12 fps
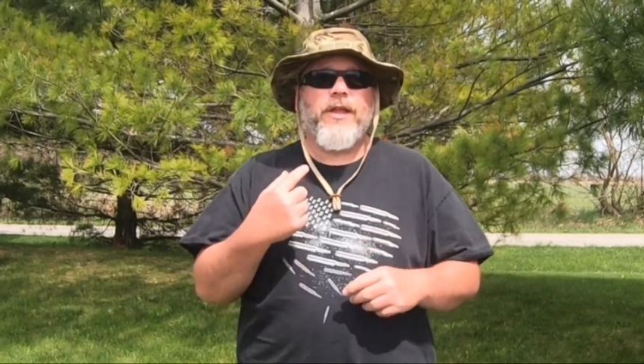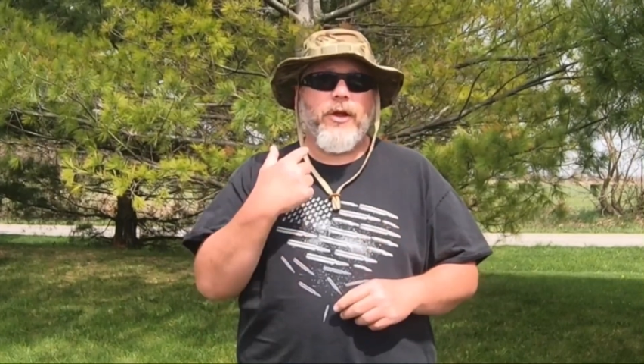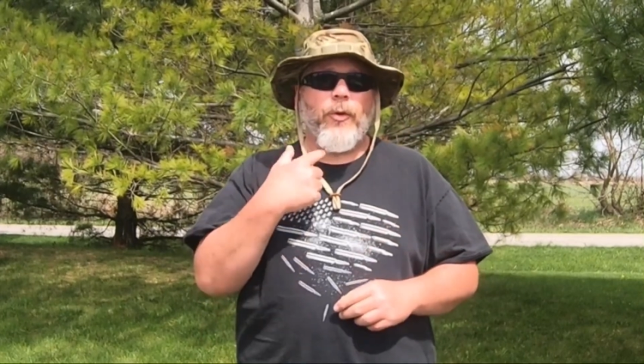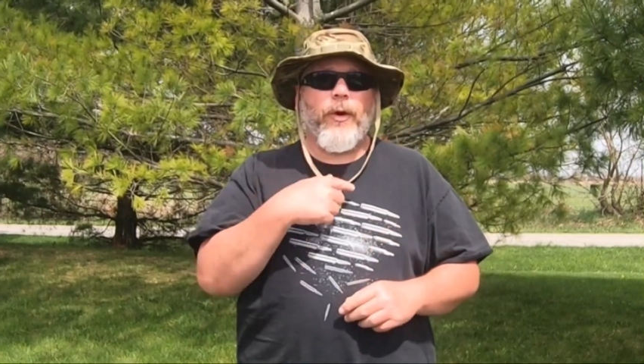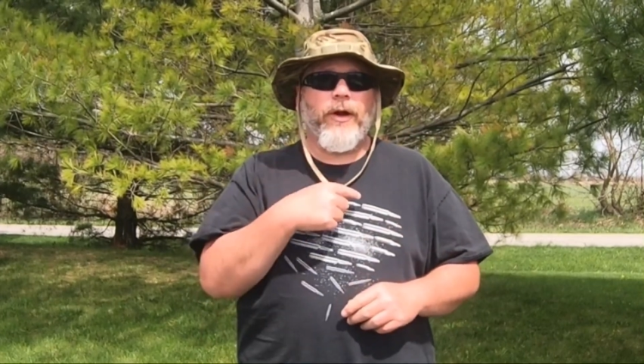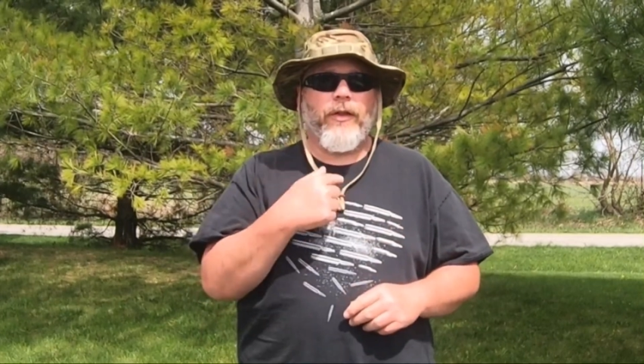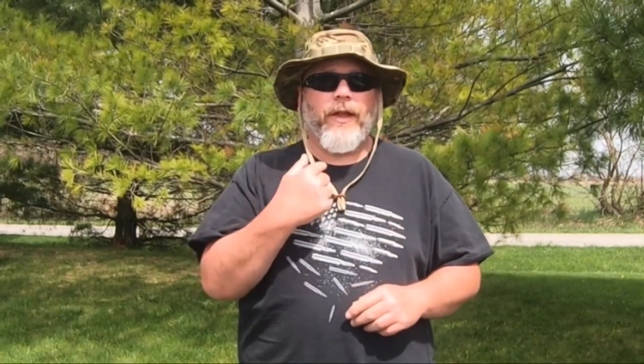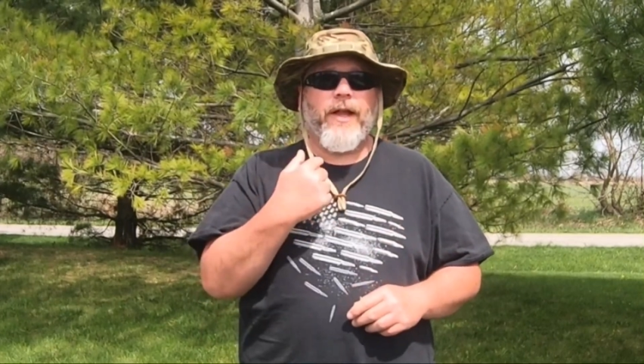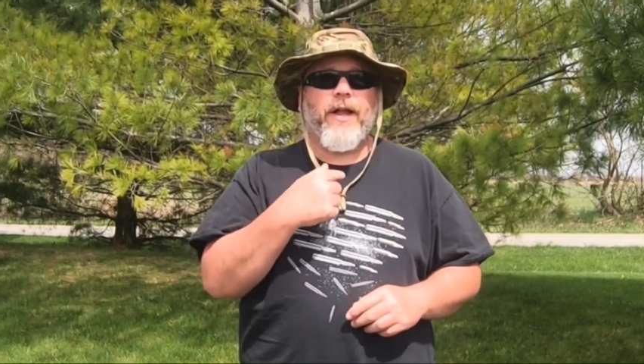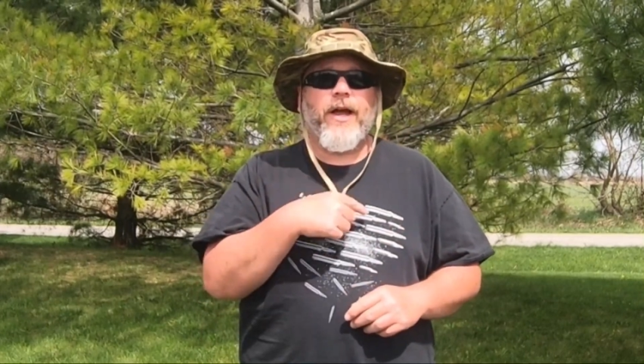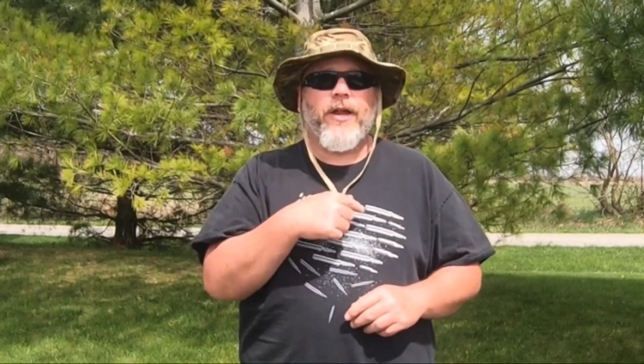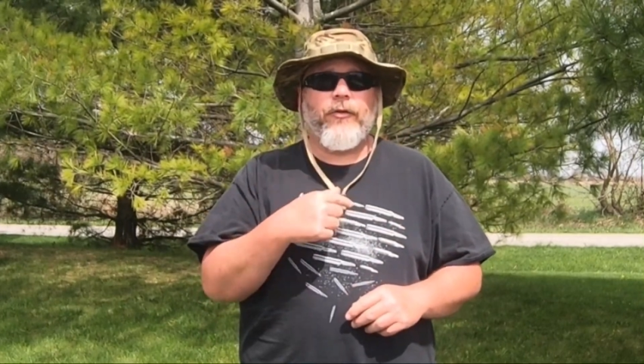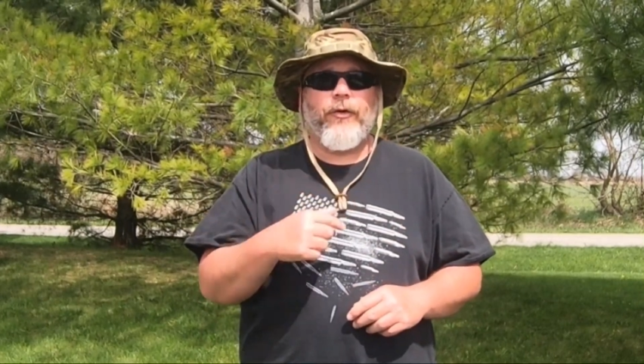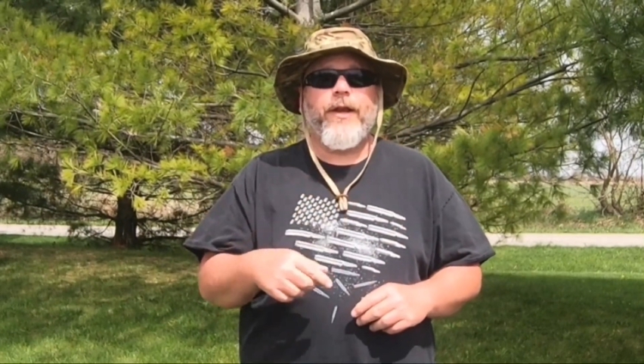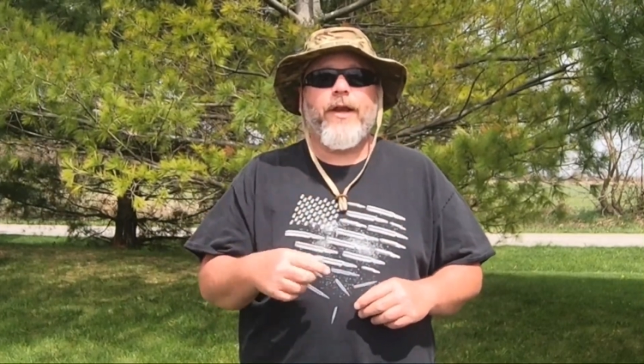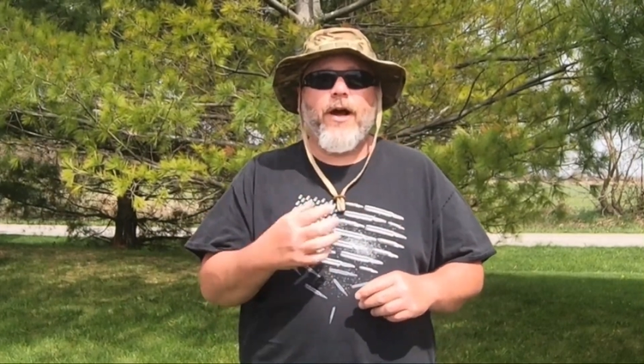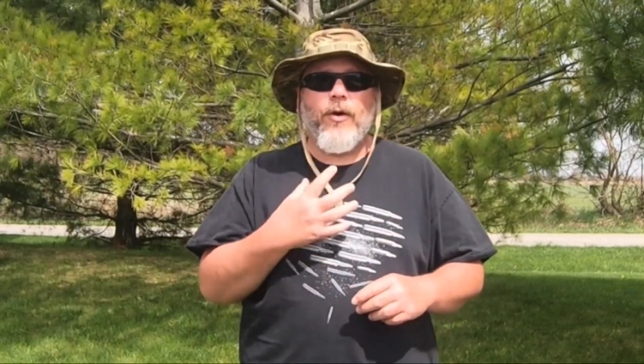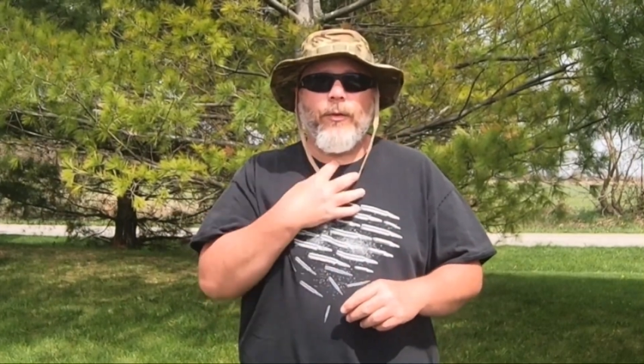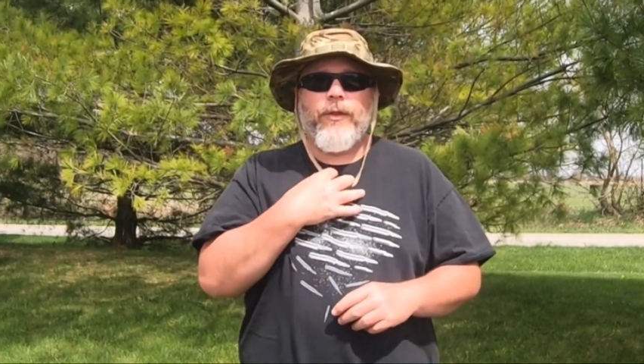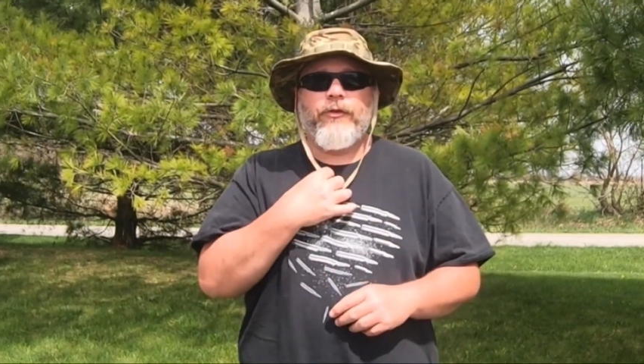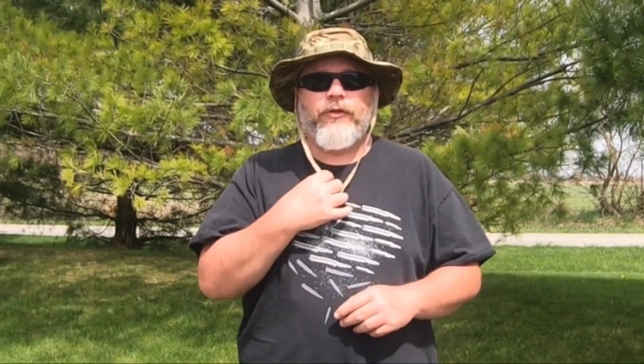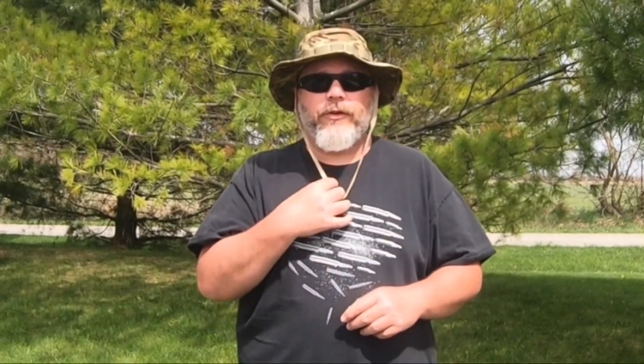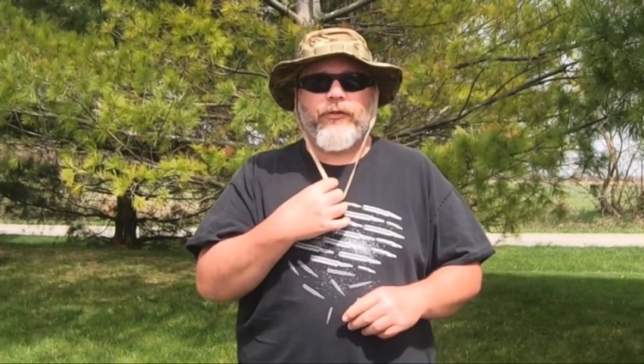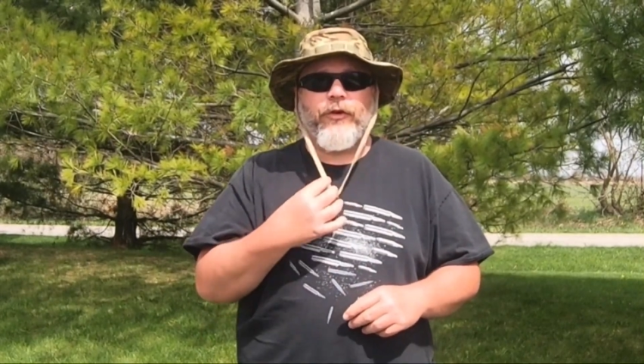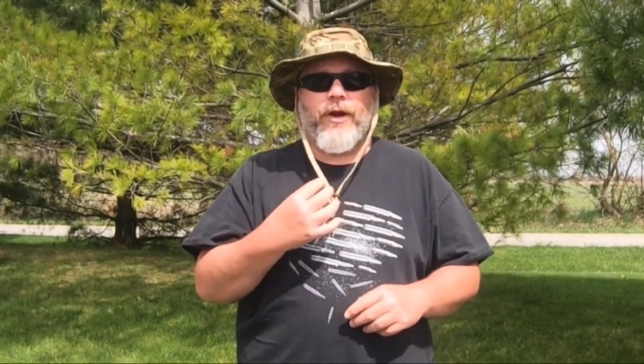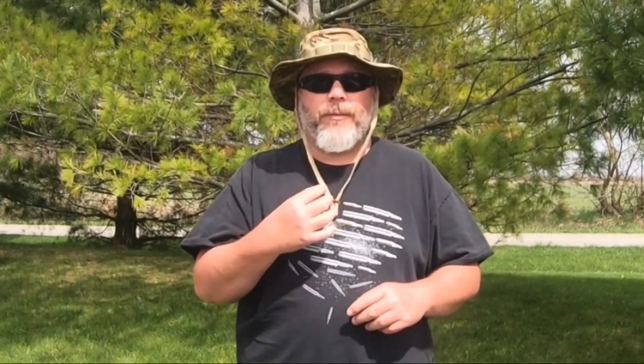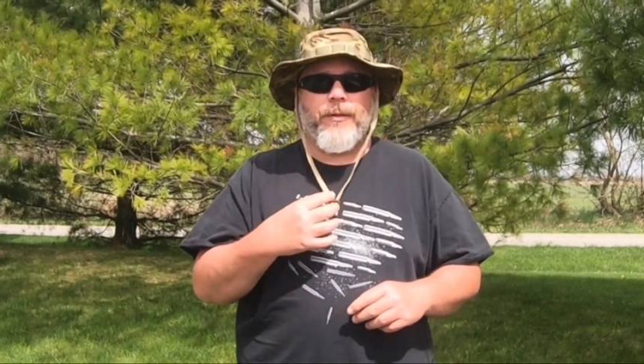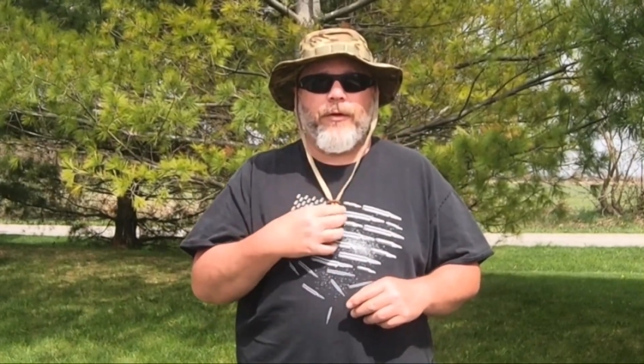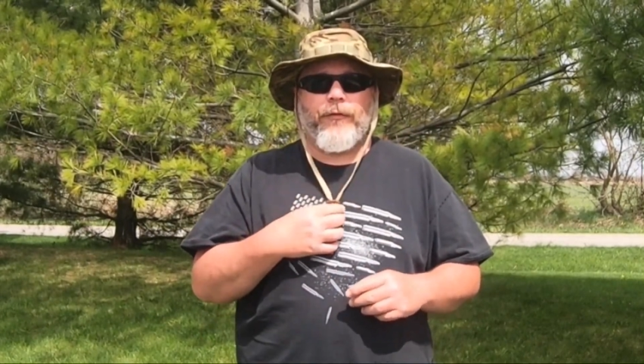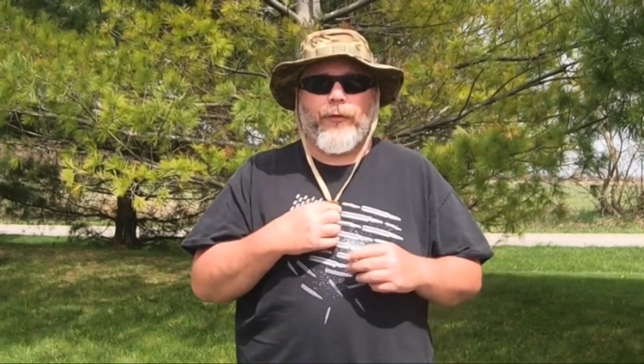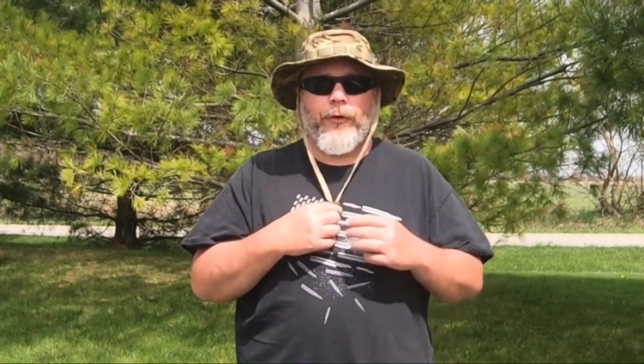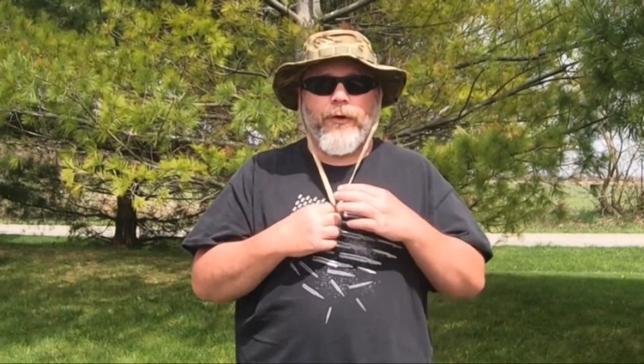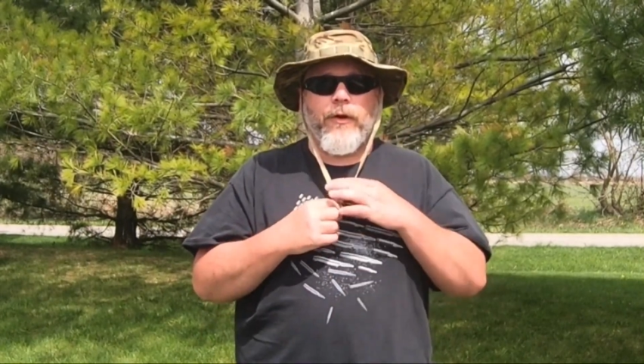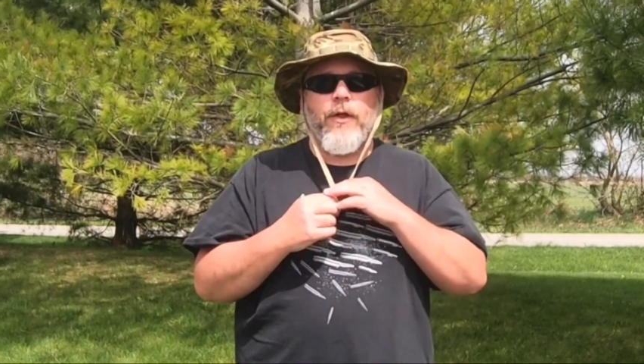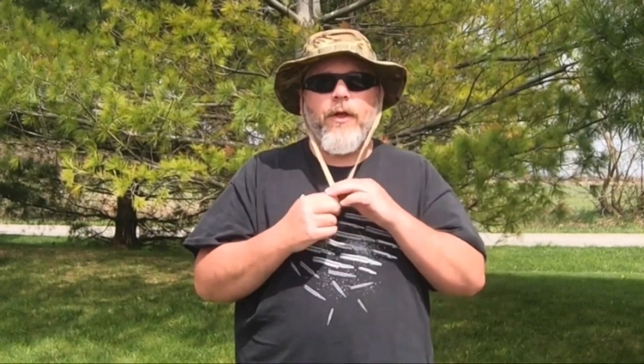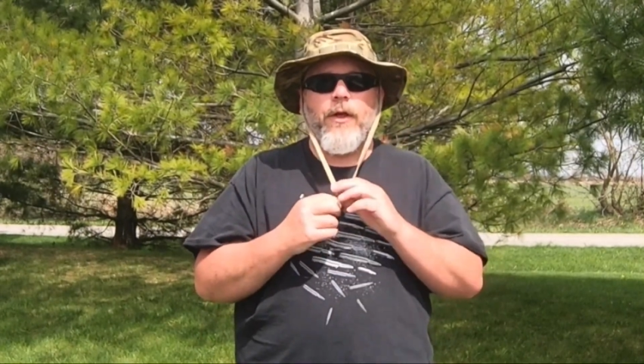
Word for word: You can wear it like I got it right now with the chin strap in the front.